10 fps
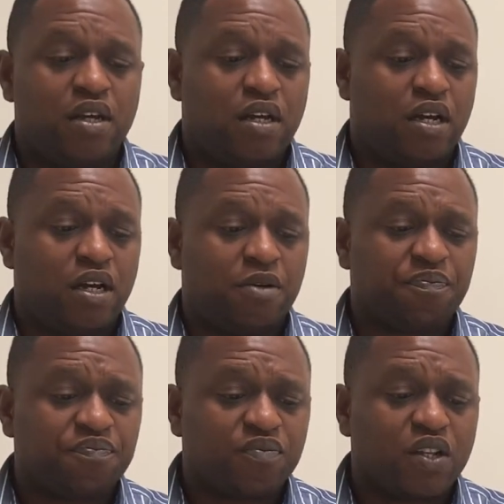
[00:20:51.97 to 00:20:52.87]
So
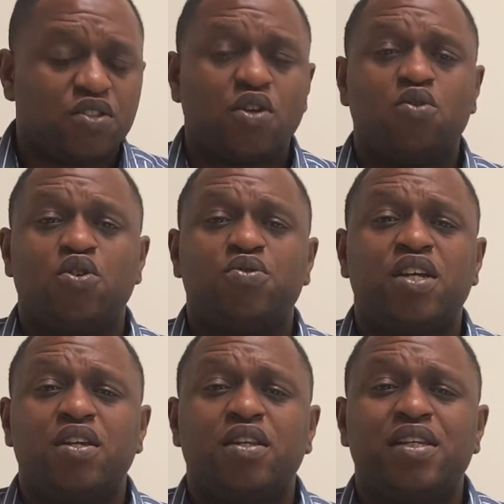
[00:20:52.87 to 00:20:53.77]
utilities
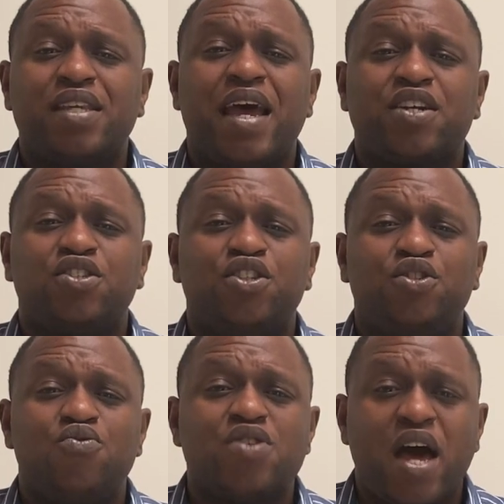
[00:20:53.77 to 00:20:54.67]
actually do not
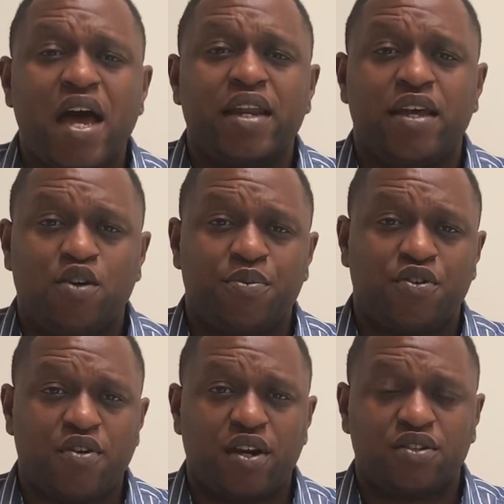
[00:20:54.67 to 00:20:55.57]
help your credit score.
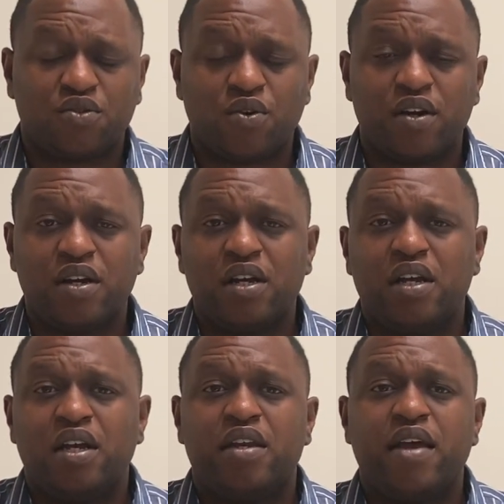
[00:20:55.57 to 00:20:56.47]
Now, I
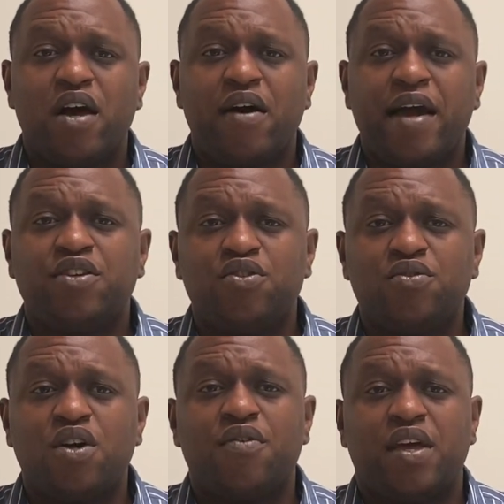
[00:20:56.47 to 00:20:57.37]
do know that
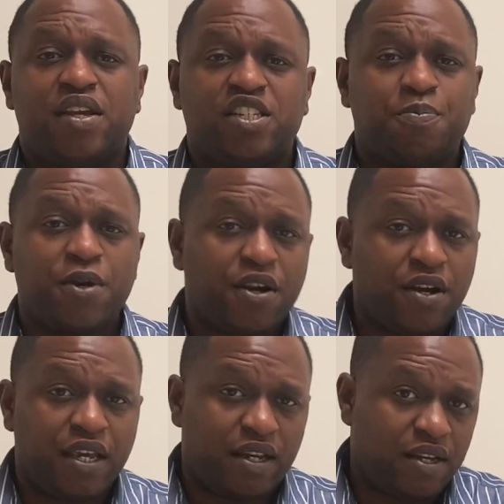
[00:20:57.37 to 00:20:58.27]
Experian out
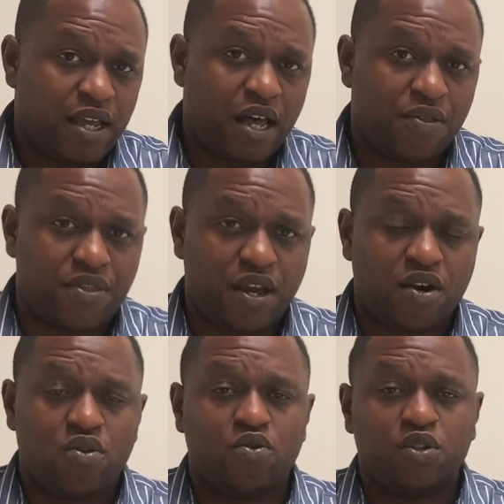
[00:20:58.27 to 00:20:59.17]
there, who was one of
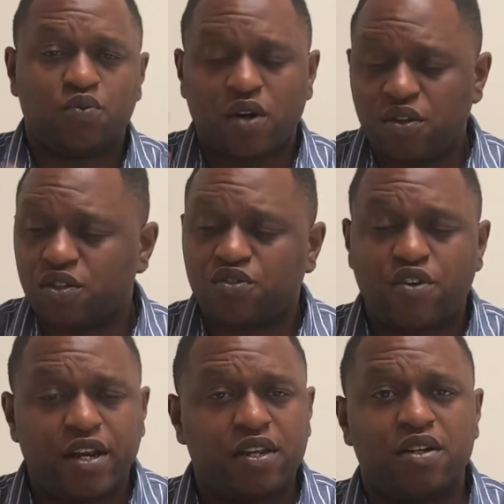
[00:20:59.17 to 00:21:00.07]
those credit
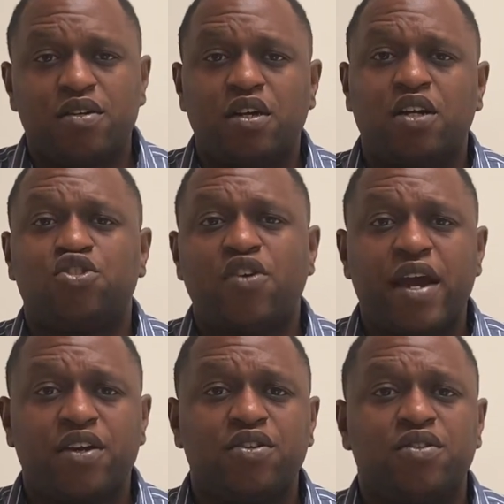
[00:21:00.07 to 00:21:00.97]
tracker
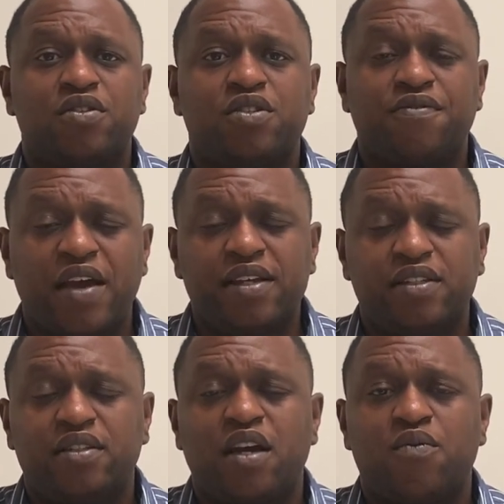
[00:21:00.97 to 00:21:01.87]
devices that we've
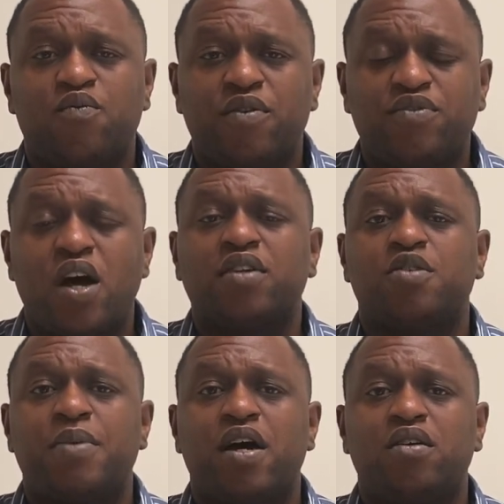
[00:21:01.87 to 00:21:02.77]
talked about
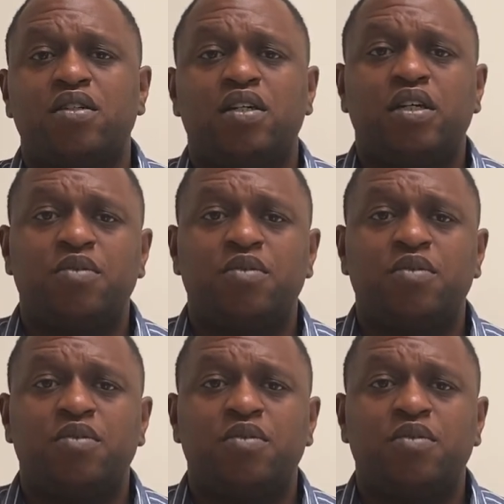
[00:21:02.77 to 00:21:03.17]
in a